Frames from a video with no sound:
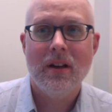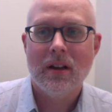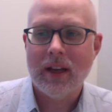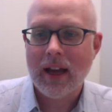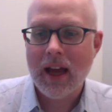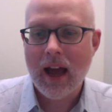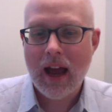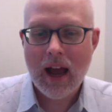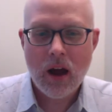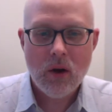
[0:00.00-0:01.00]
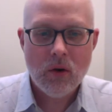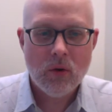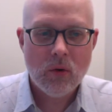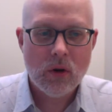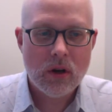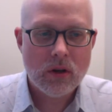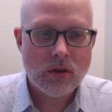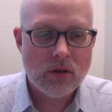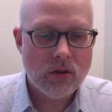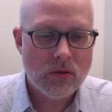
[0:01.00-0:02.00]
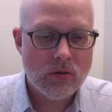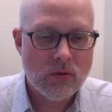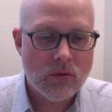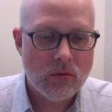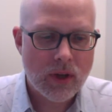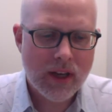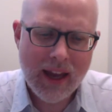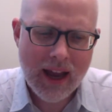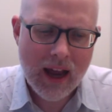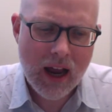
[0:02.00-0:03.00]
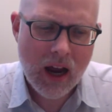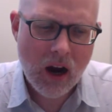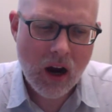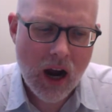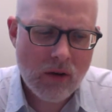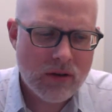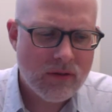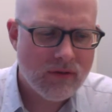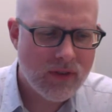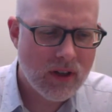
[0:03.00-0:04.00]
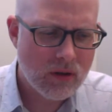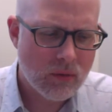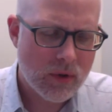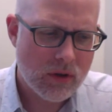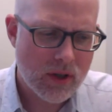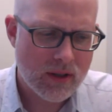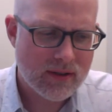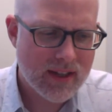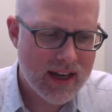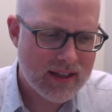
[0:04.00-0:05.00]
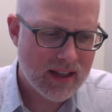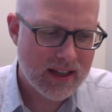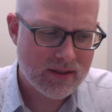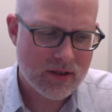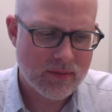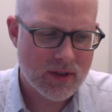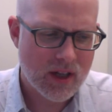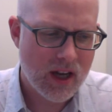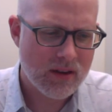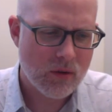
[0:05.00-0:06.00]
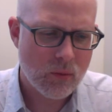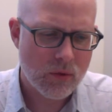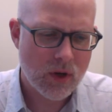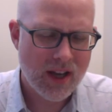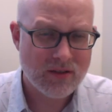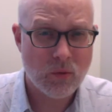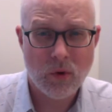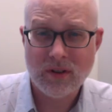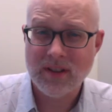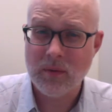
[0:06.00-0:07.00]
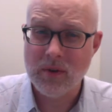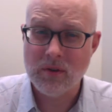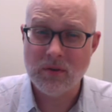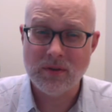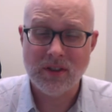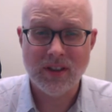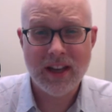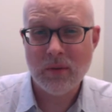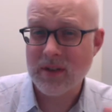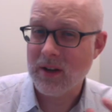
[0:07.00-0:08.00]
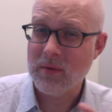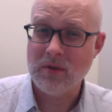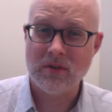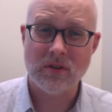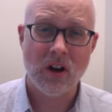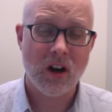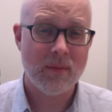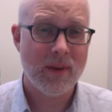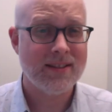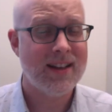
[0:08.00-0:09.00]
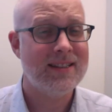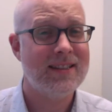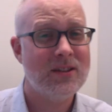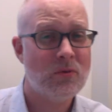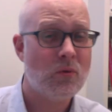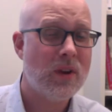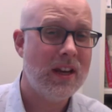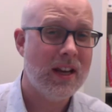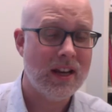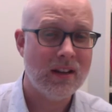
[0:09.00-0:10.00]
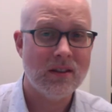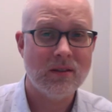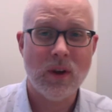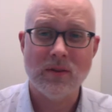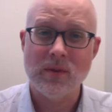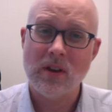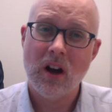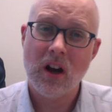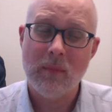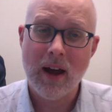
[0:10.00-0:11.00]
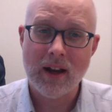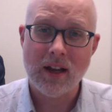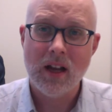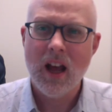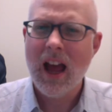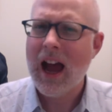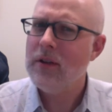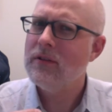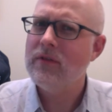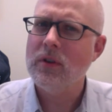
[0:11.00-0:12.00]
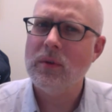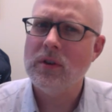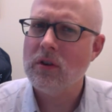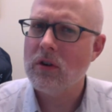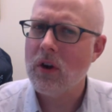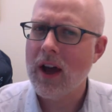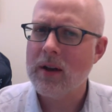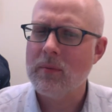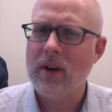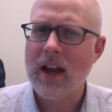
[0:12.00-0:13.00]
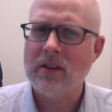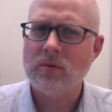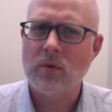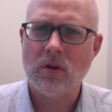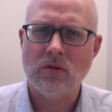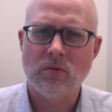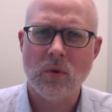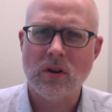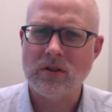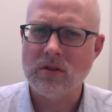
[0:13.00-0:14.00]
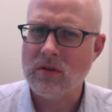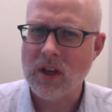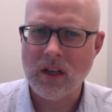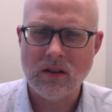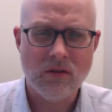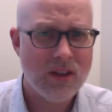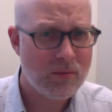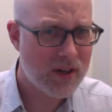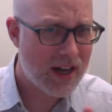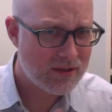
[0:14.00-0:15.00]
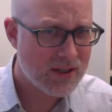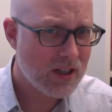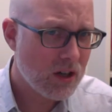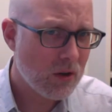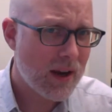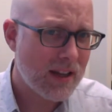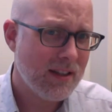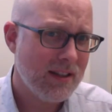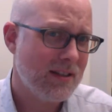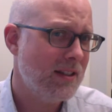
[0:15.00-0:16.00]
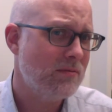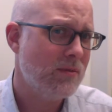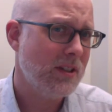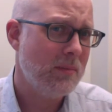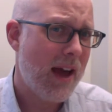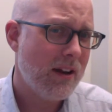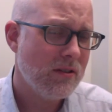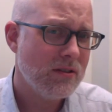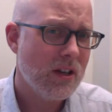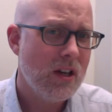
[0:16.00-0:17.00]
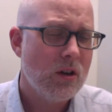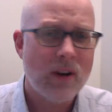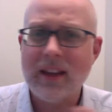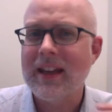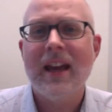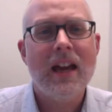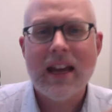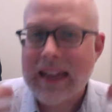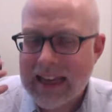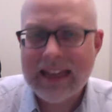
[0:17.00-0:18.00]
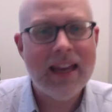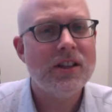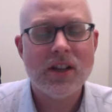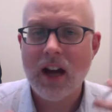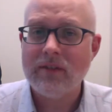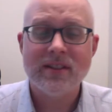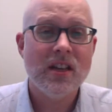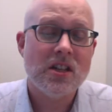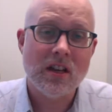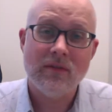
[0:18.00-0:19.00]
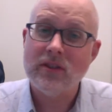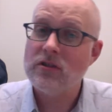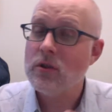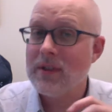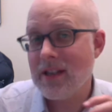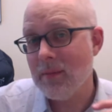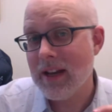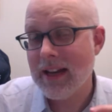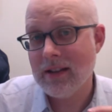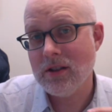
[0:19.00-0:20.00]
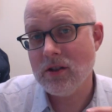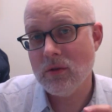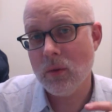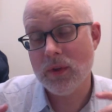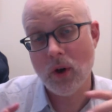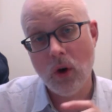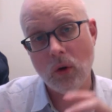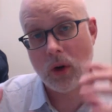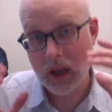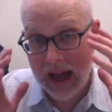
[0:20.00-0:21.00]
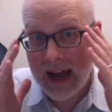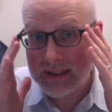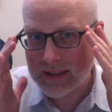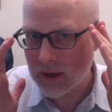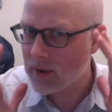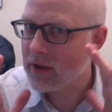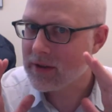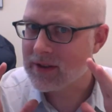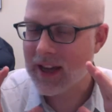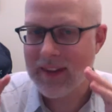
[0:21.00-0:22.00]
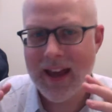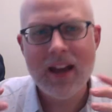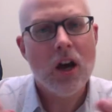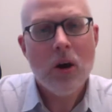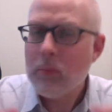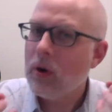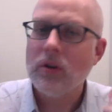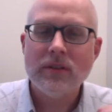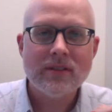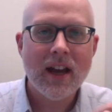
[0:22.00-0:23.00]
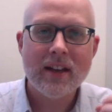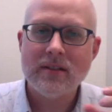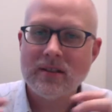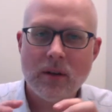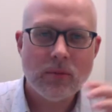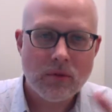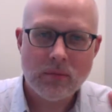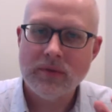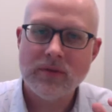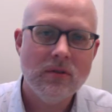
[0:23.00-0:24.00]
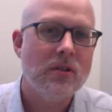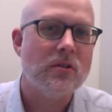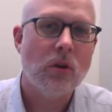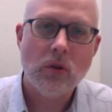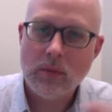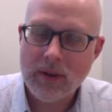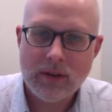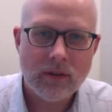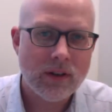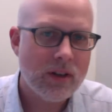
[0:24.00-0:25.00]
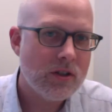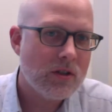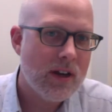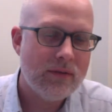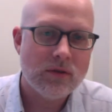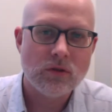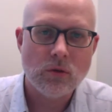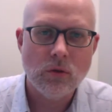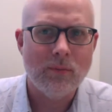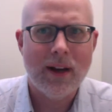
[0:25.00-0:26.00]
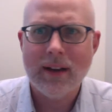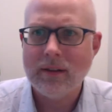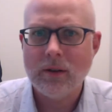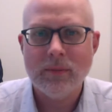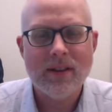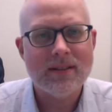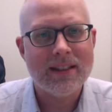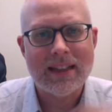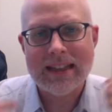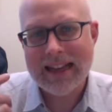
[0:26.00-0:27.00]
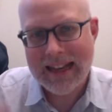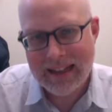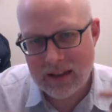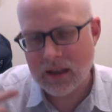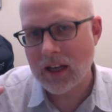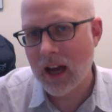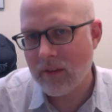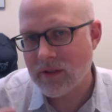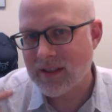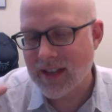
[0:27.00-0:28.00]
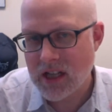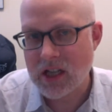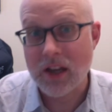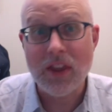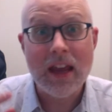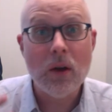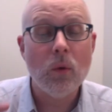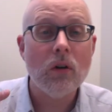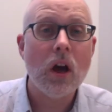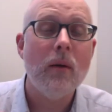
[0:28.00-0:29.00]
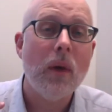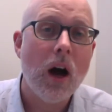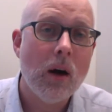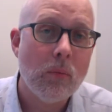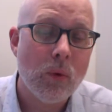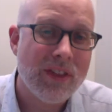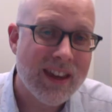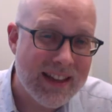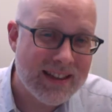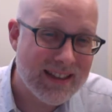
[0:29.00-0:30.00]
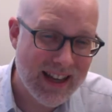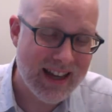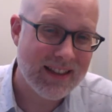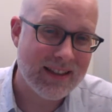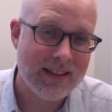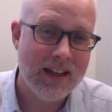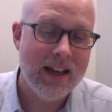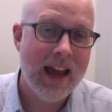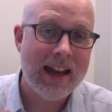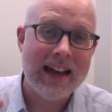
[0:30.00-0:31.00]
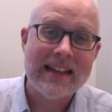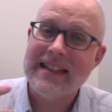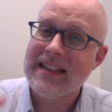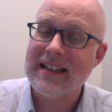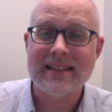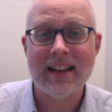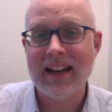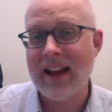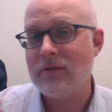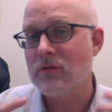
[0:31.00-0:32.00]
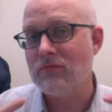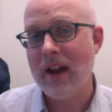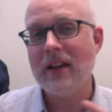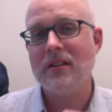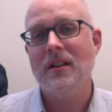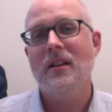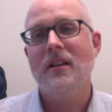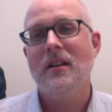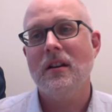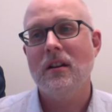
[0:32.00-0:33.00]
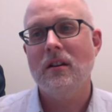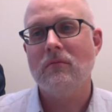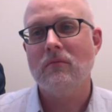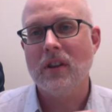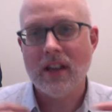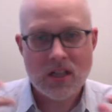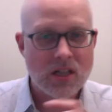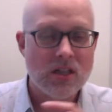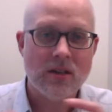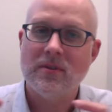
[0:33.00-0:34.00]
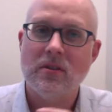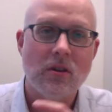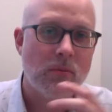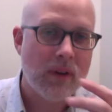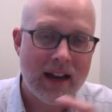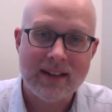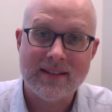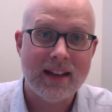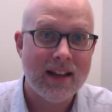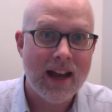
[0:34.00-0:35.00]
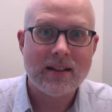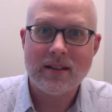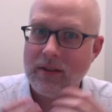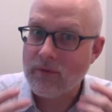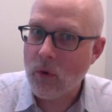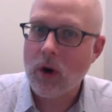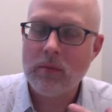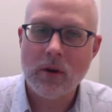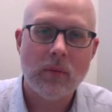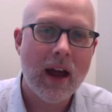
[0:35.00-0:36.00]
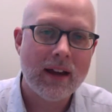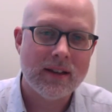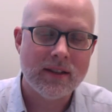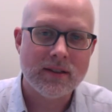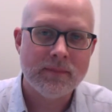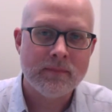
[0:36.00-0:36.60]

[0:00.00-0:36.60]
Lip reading: like, how do you feel when you're in science class in terms of the kinds of words that we use, the language that we use to talk about science, and things we're reading, and the ways we talk about it? How do you feel when you don't know how to pronounce one of those words? Do you think pronouncing it correctly is really matters, right? Like, engage in conversation. And if it's too intimidating to do it with the whole class, and I would understand that, pull aside a subgroup of students, hold them in during lunch or after school, buy a little pizza, and, like, get into the conversation. They will come up with insights and ideas that can have direct relationships to your practice, that can actually inform your practice.